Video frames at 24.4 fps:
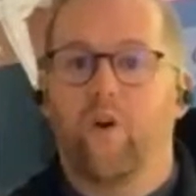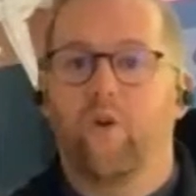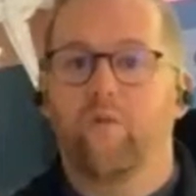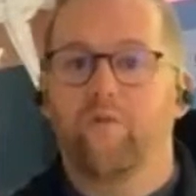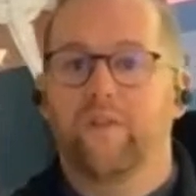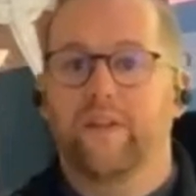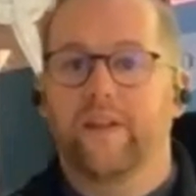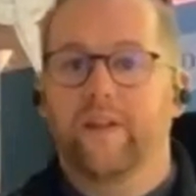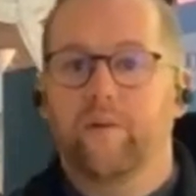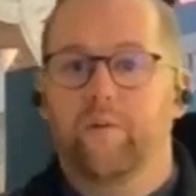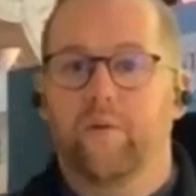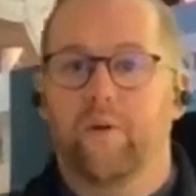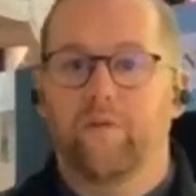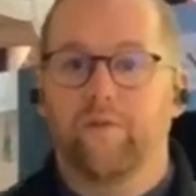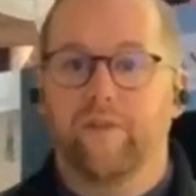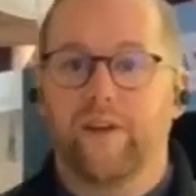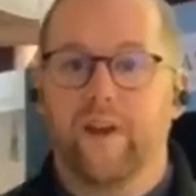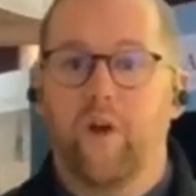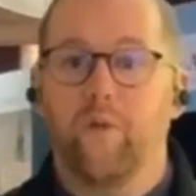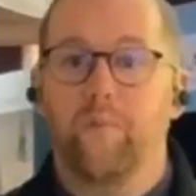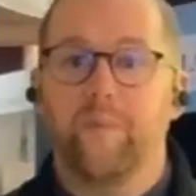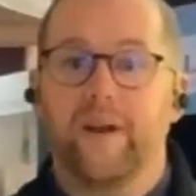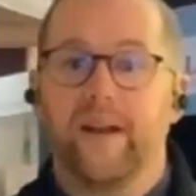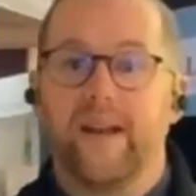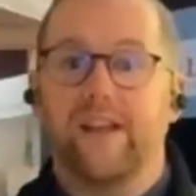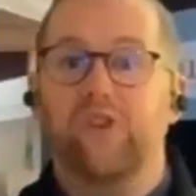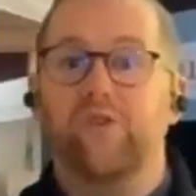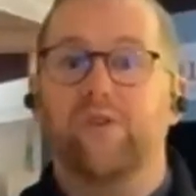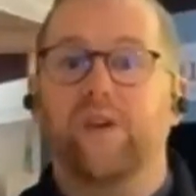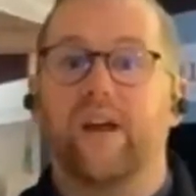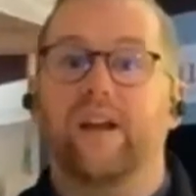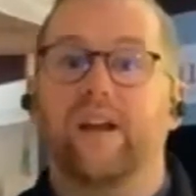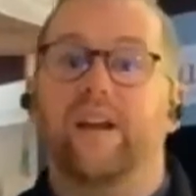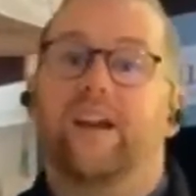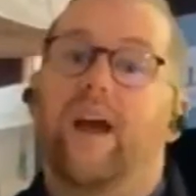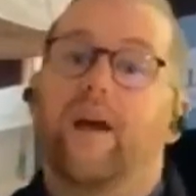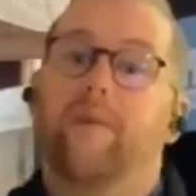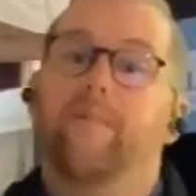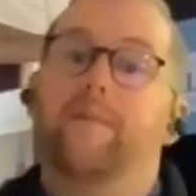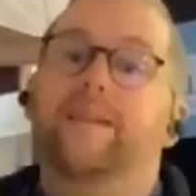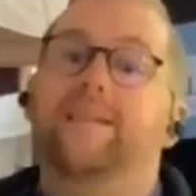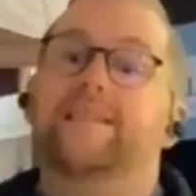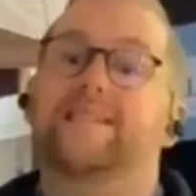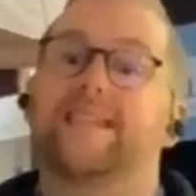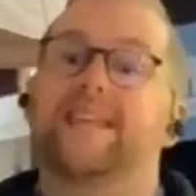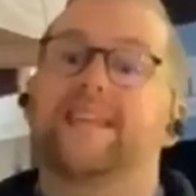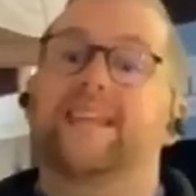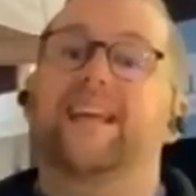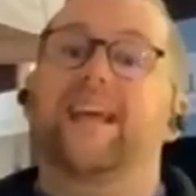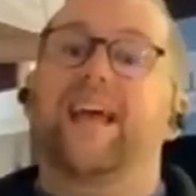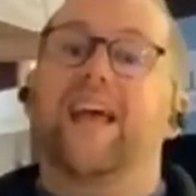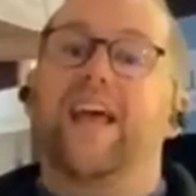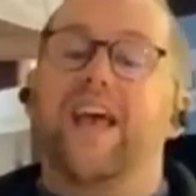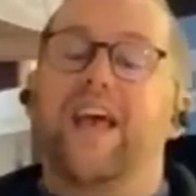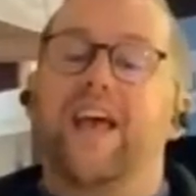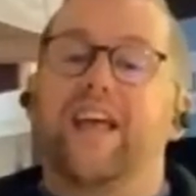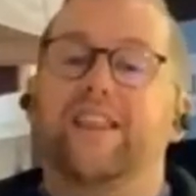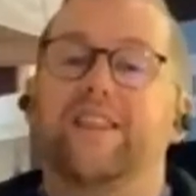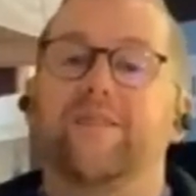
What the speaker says: Hopefully we're reopened and you can come and see